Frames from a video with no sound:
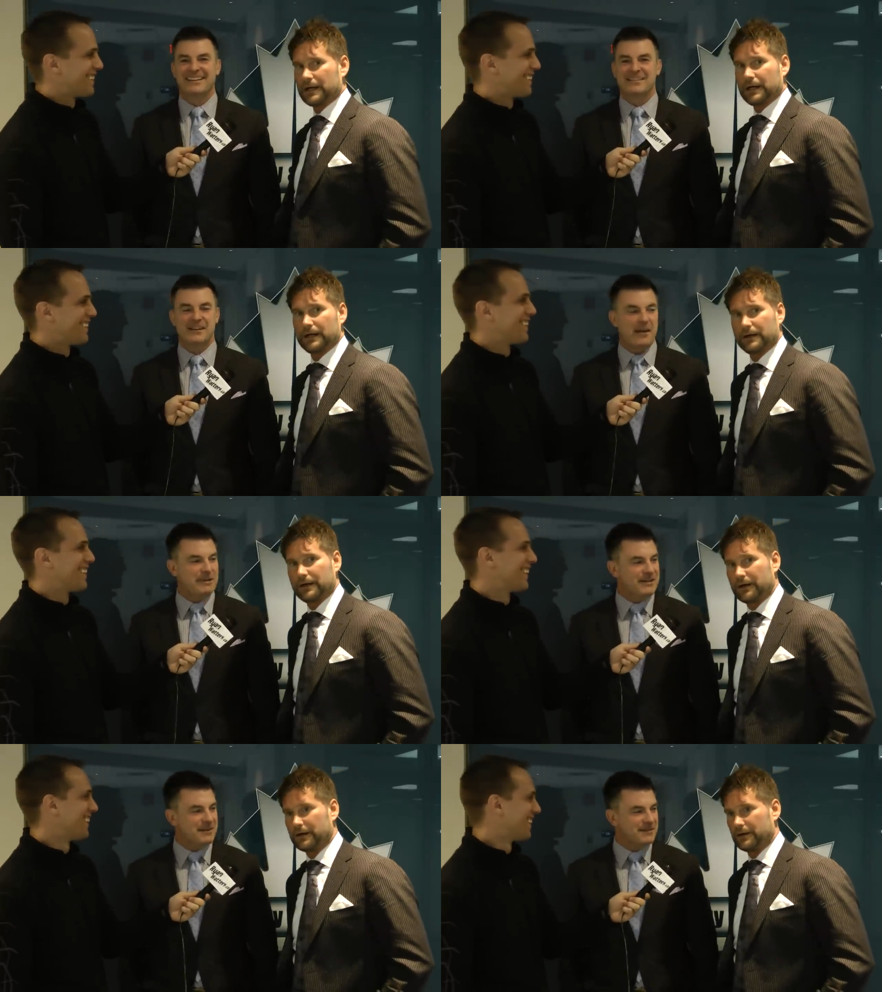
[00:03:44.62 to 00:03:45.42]
Speaker 1: uh
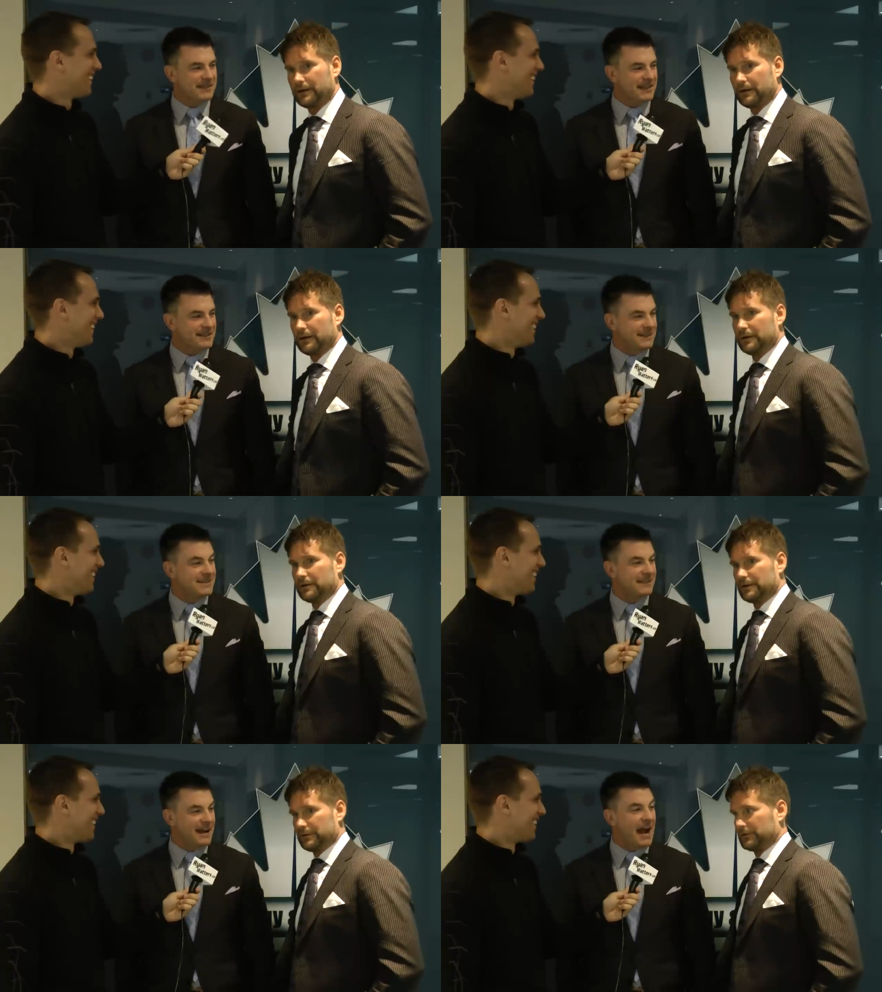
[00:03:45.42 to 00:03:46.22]
Speaker 2: championship se
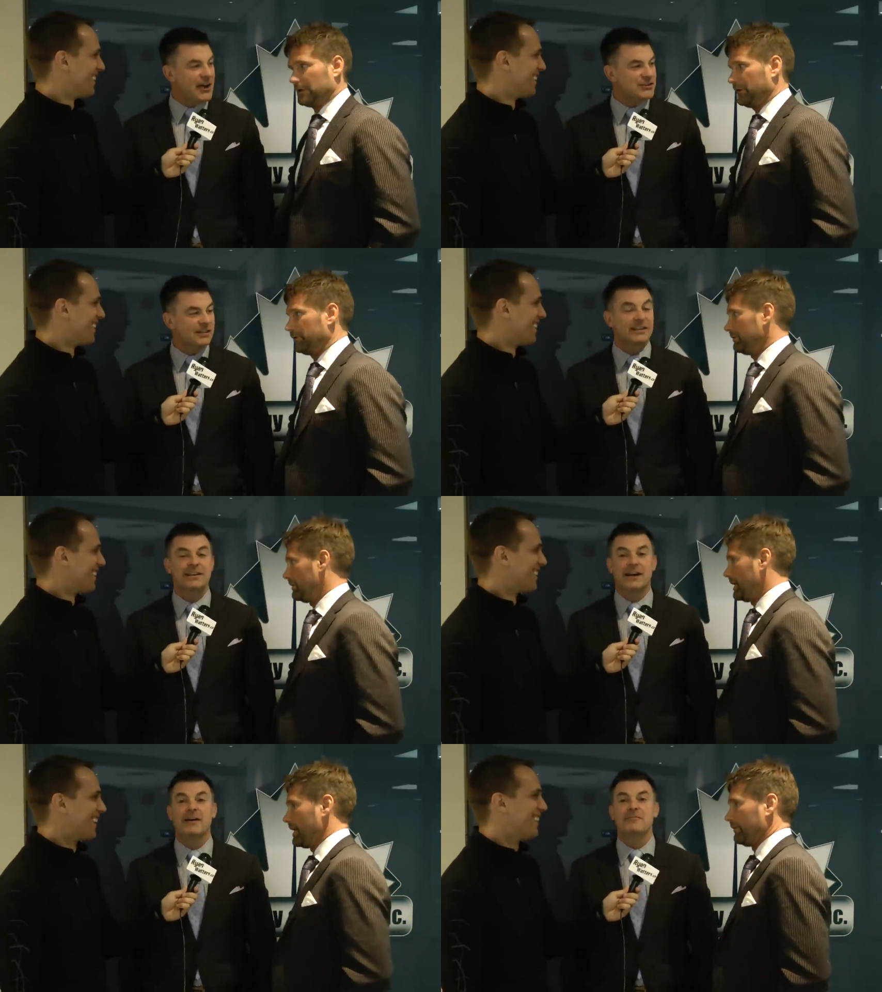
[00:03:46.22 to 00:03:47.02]
season, actually.
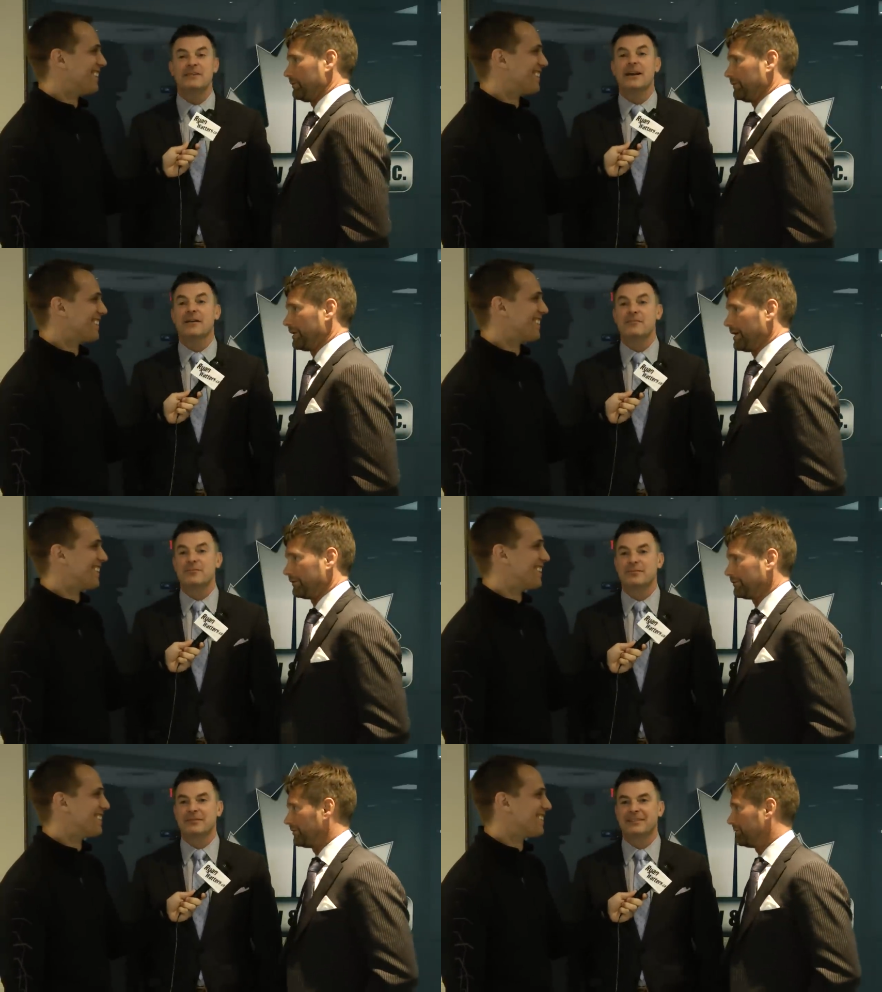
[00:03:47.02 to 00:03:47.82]
Season. Yeah. Yes.
Speaker 1: Yeah. yeah.
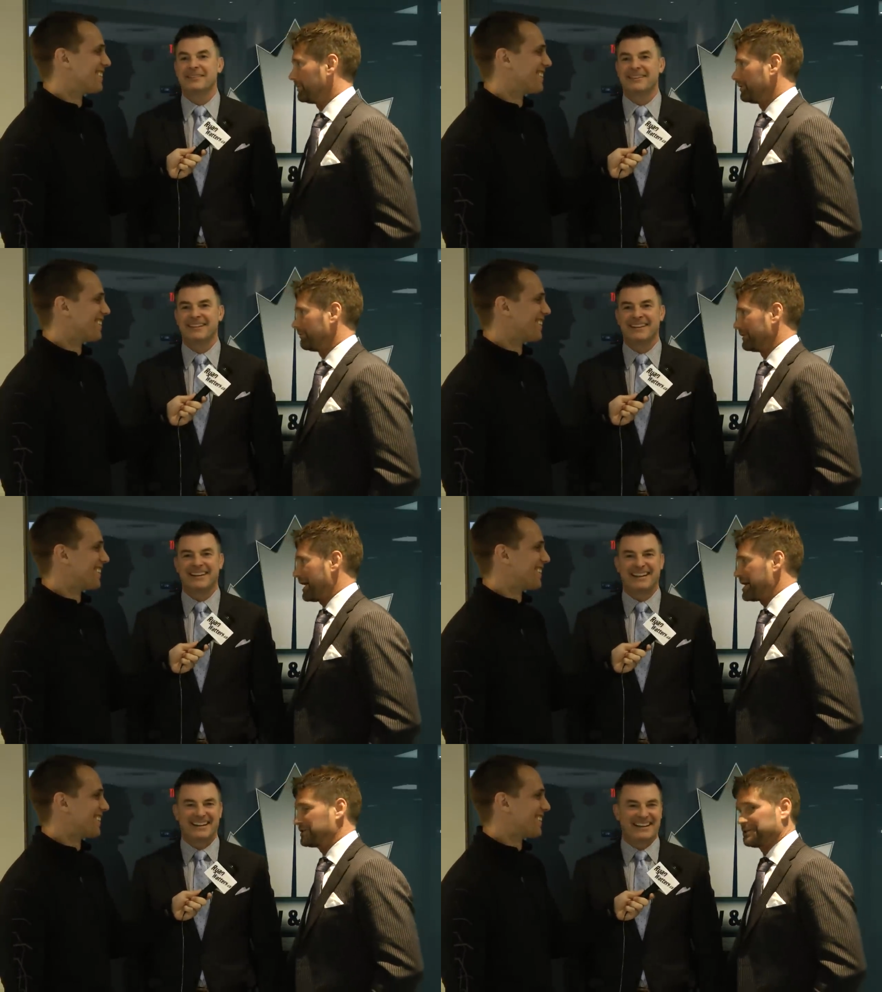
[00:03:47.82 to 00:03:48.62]
So we're,
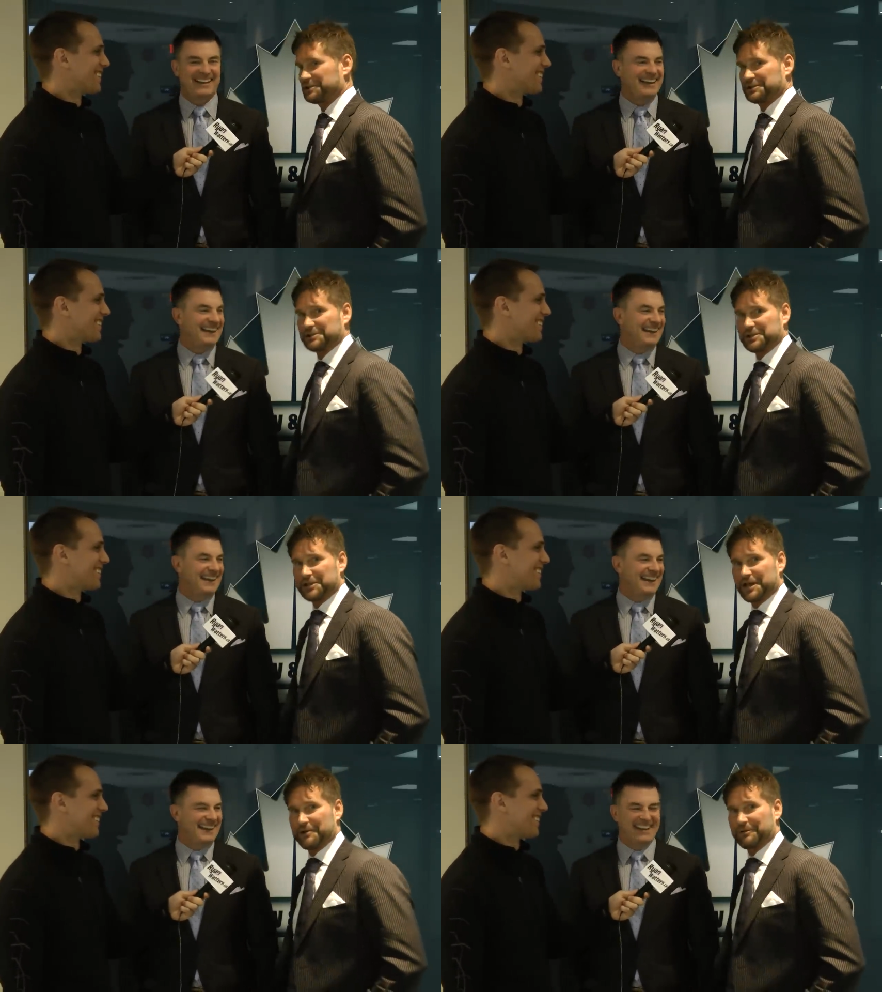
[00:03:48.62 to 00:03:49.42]
we're anxious to
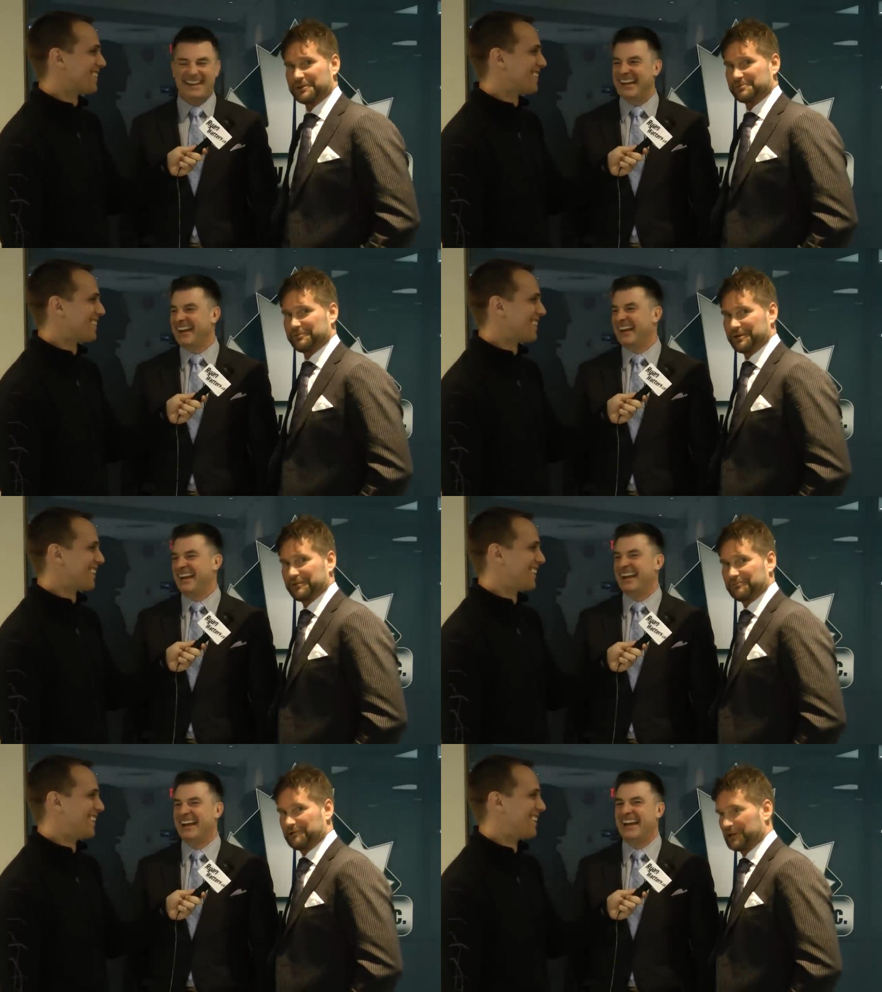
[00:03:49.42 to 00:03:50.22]
see that. That's what we
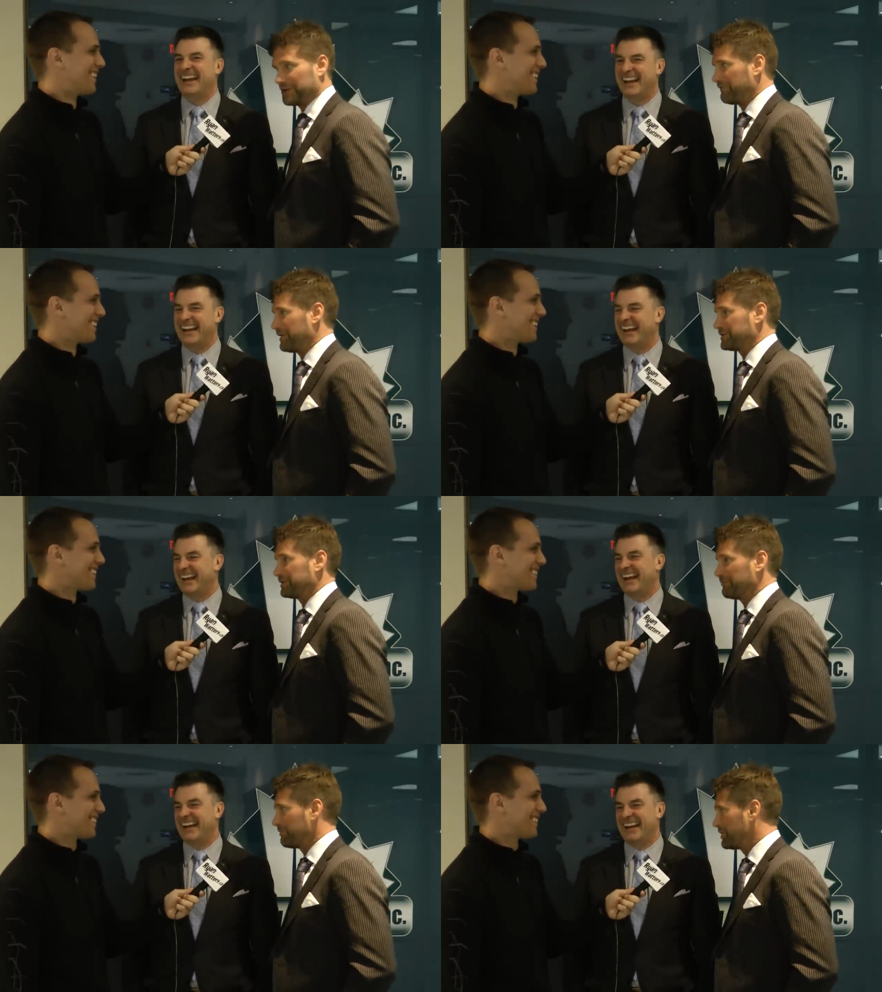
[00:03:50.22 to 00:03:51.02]
really
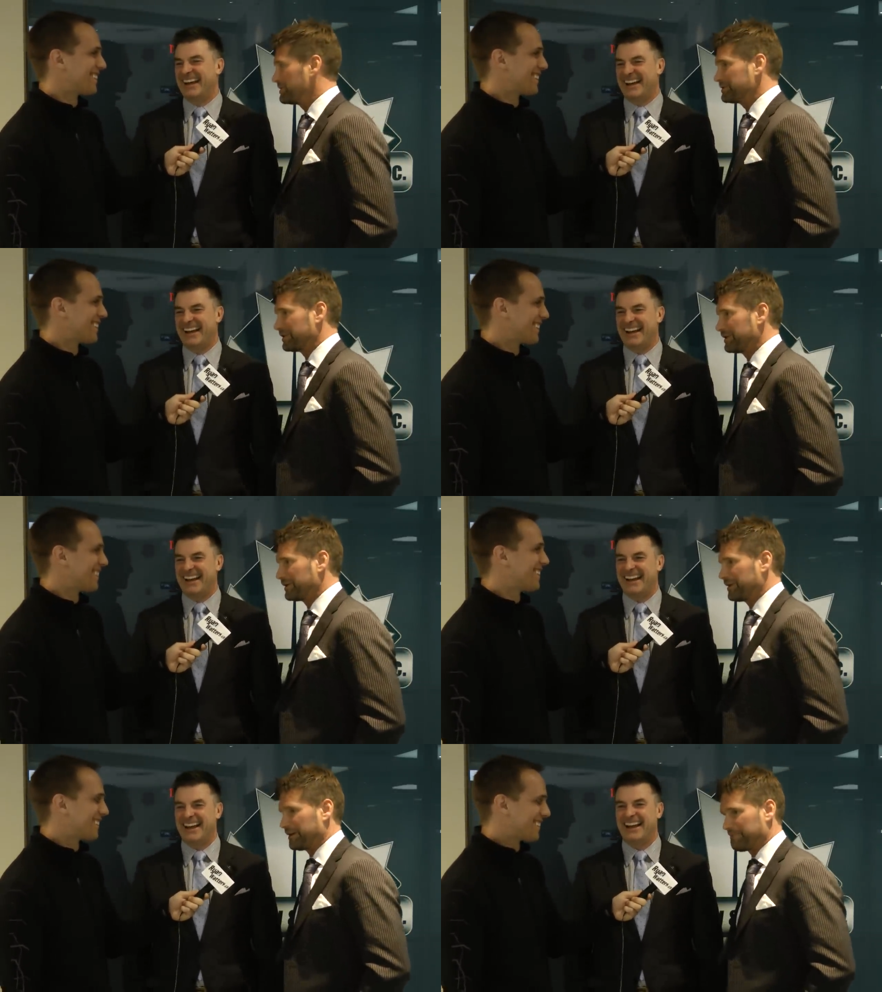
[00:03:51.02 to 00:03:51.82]
invest in winners,
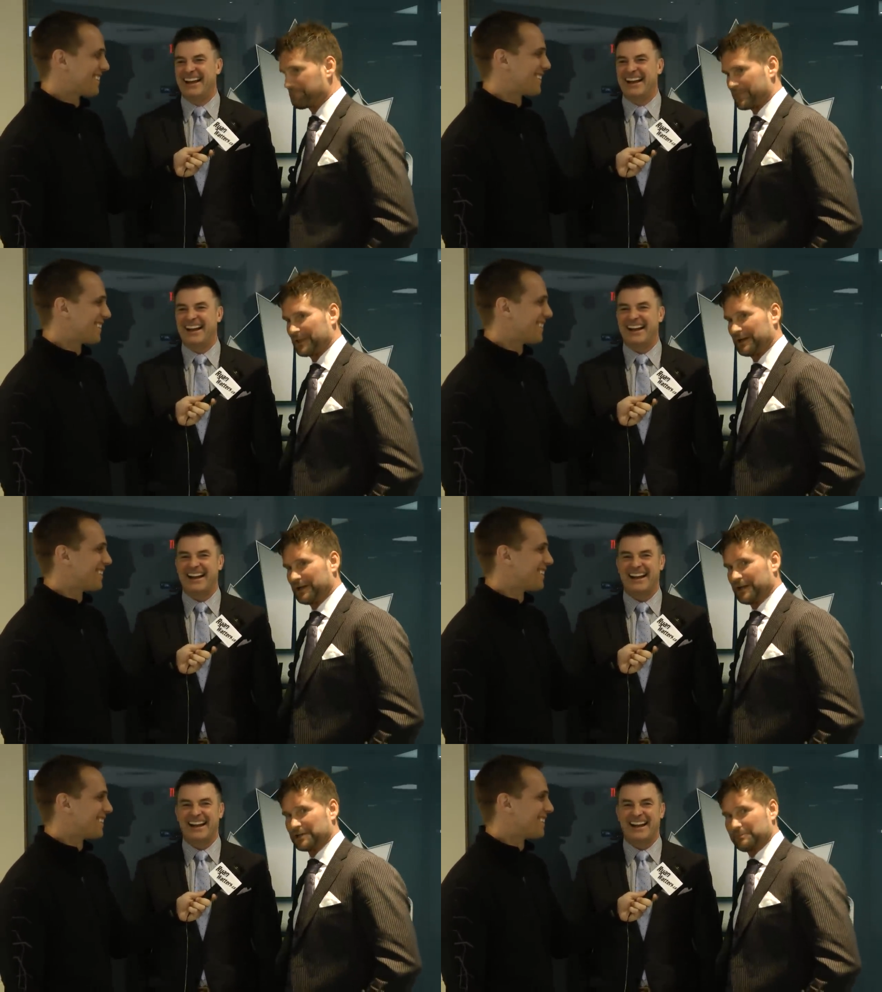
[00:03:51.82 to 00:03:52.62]
and
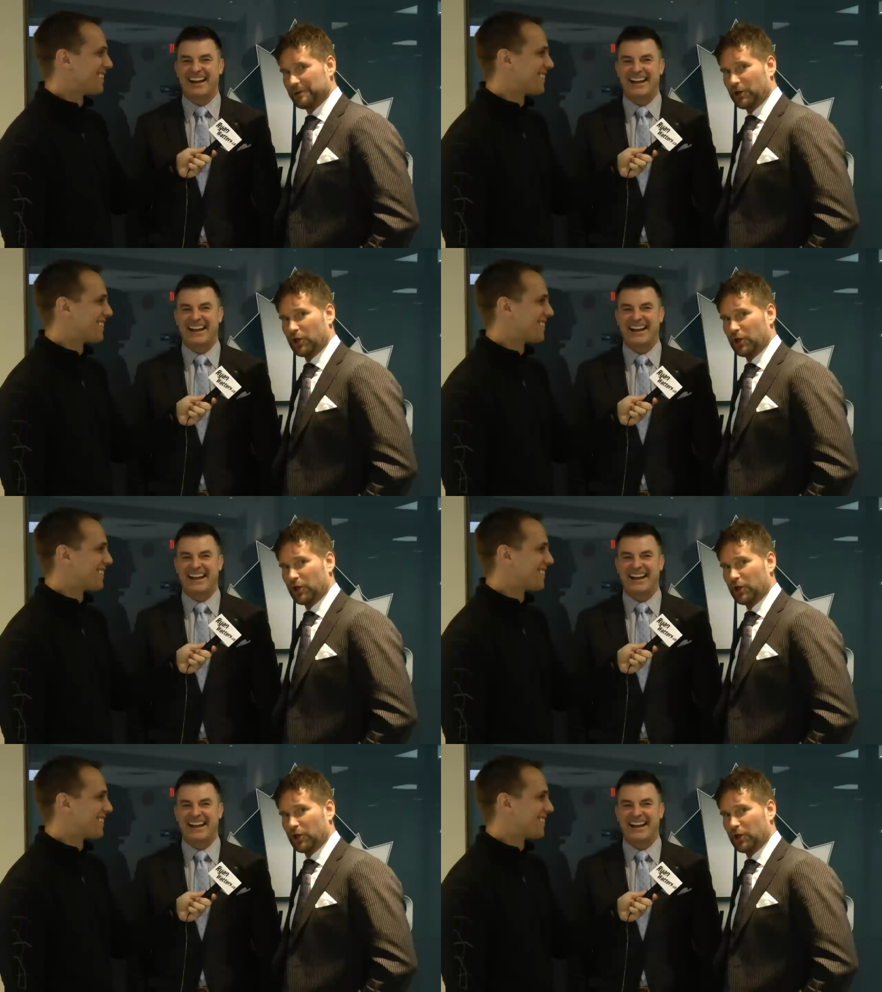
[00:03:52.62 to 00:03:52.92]
it's been a